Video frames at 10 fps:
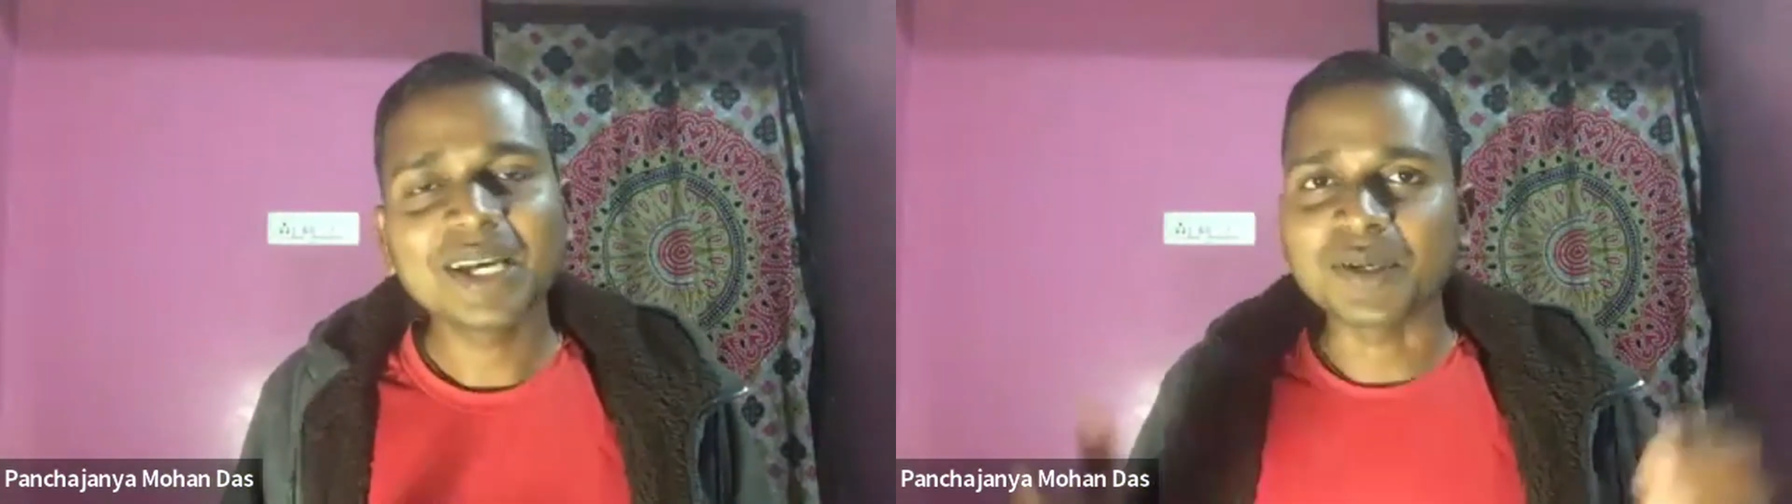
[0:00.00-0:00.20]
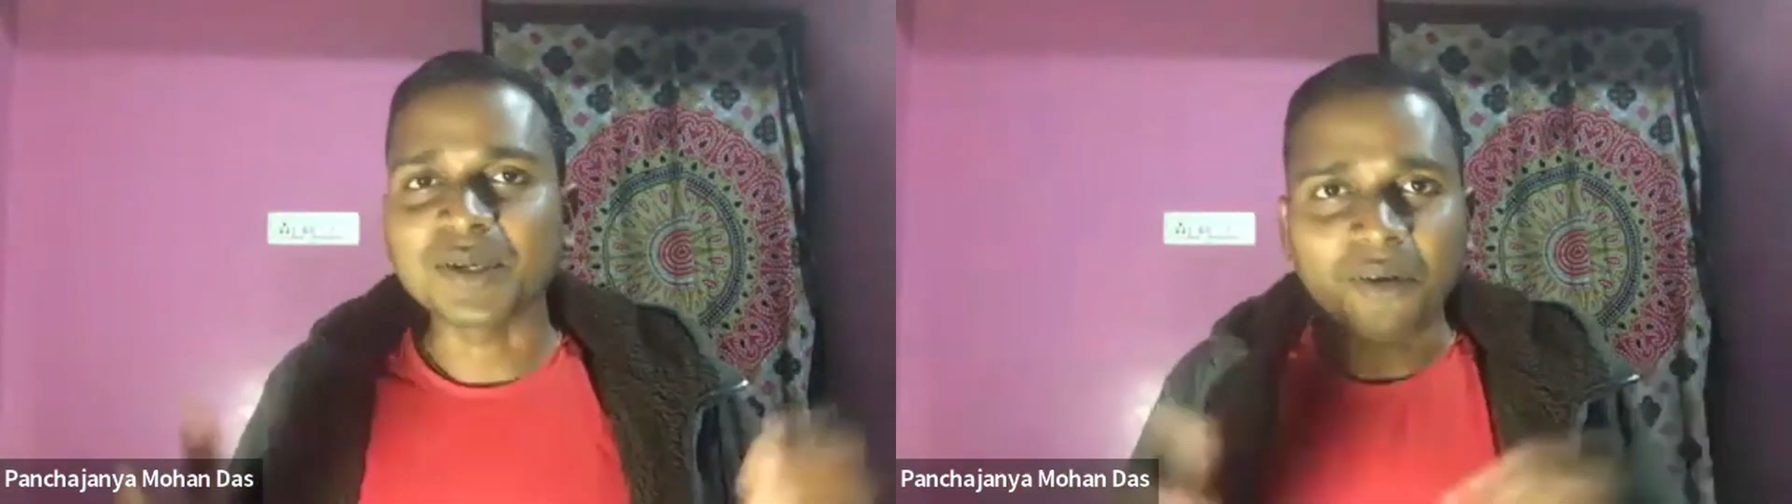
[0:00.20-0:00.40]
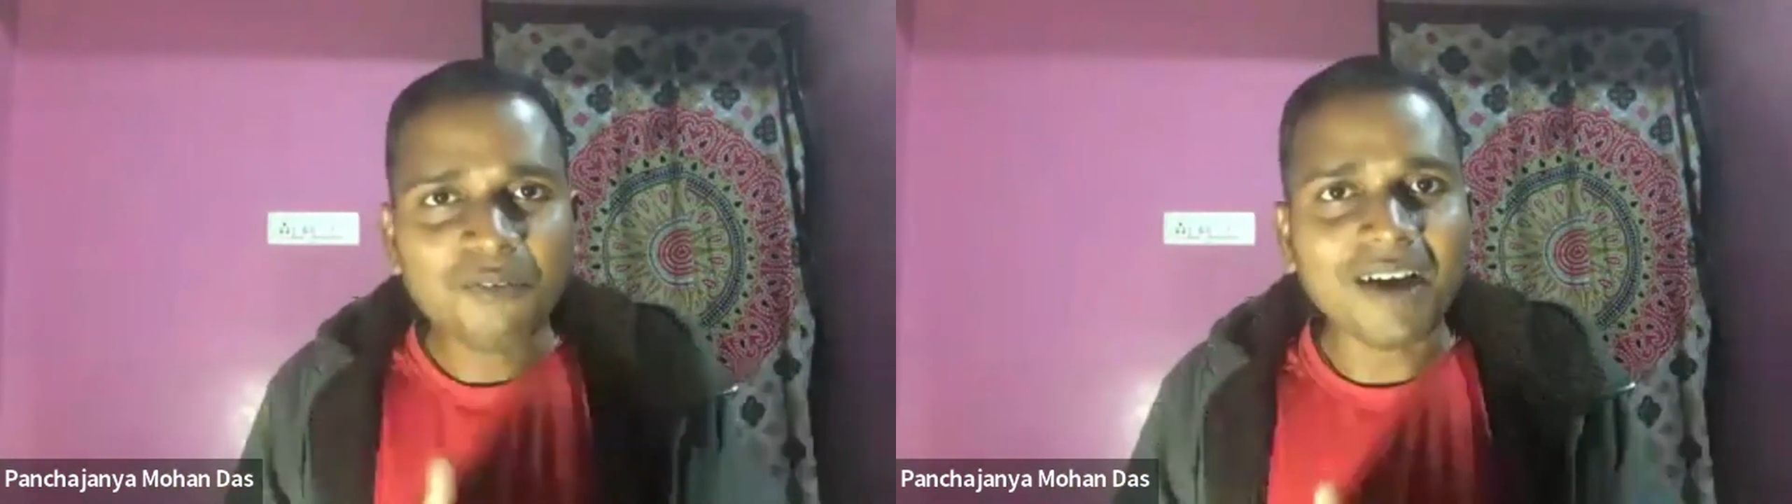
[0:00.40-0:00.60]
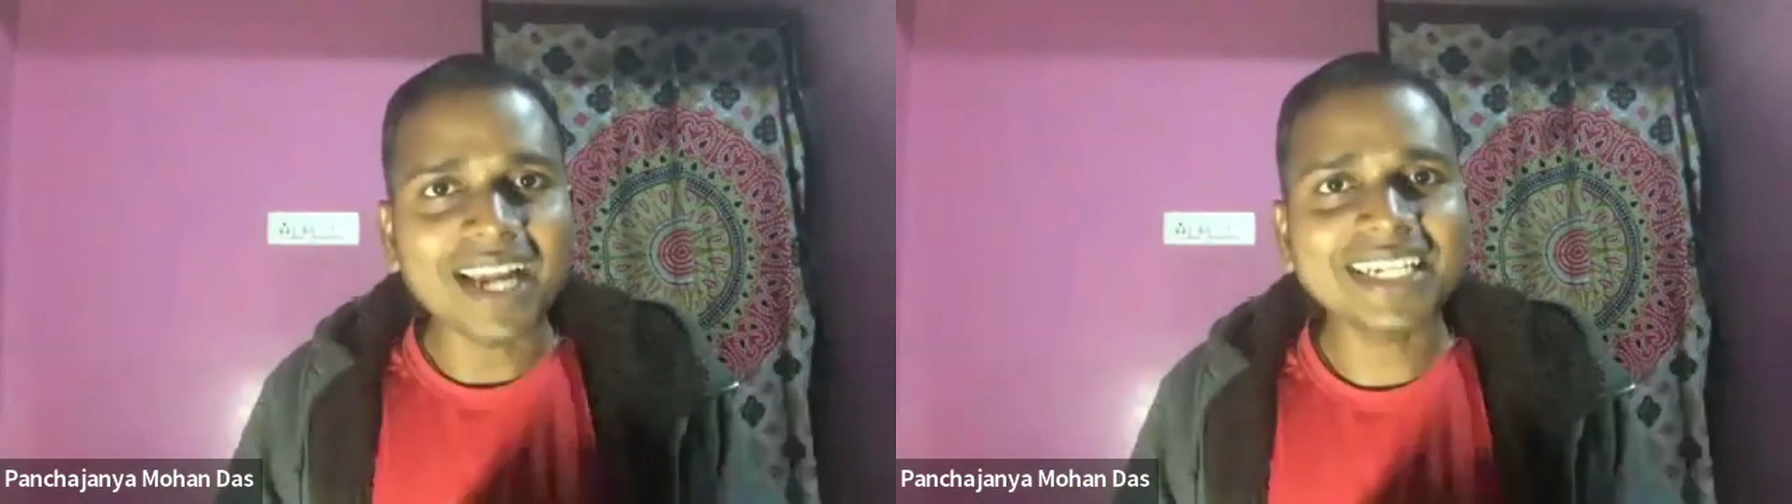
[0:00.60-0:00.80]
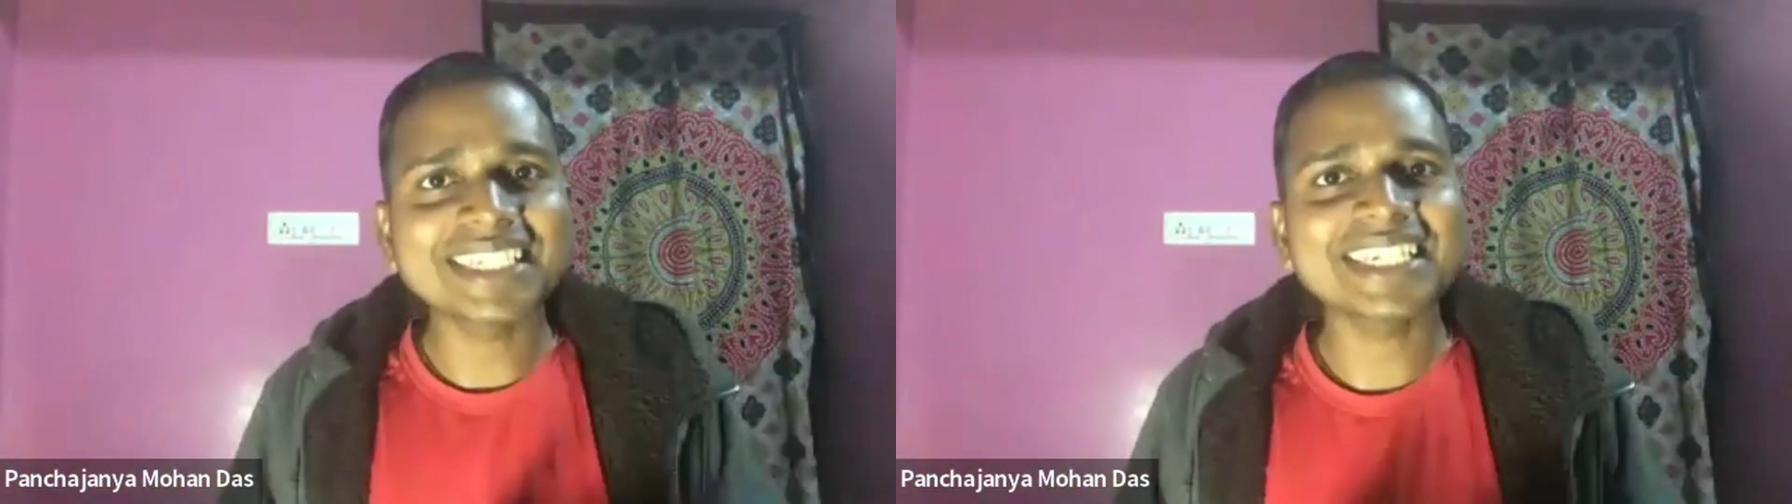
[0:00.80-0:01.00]
no
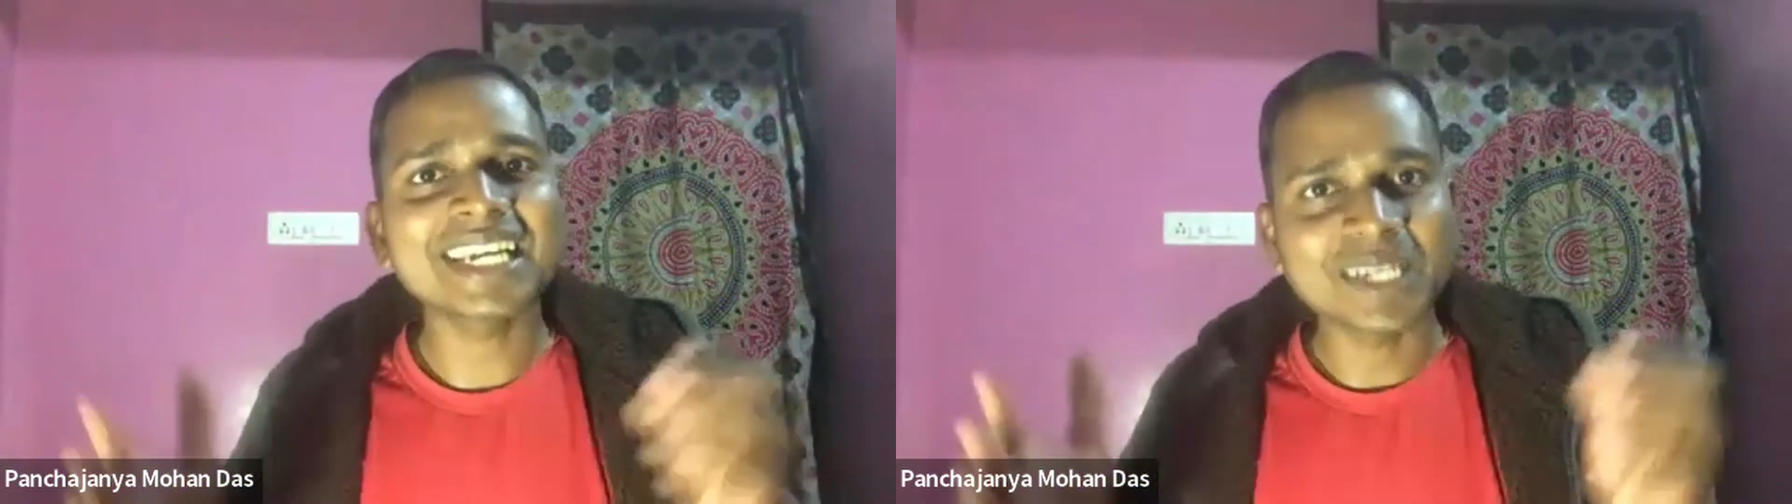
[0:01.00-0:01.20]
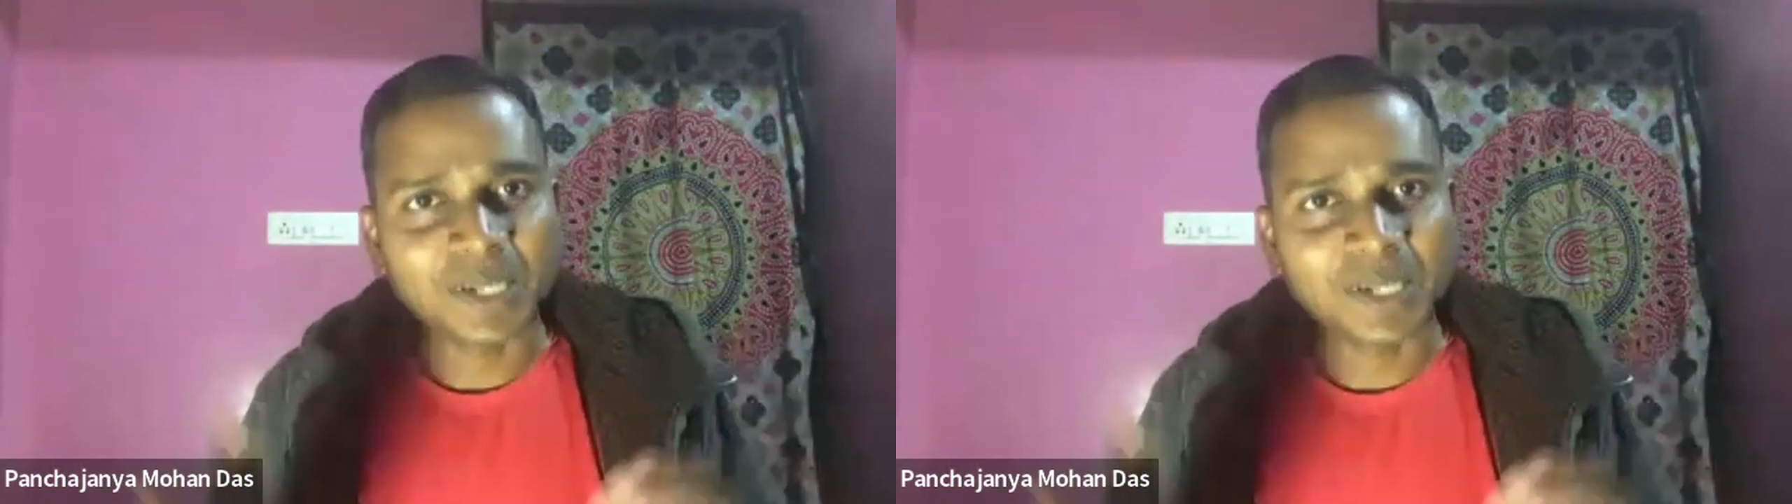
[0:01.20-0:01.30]
fighting,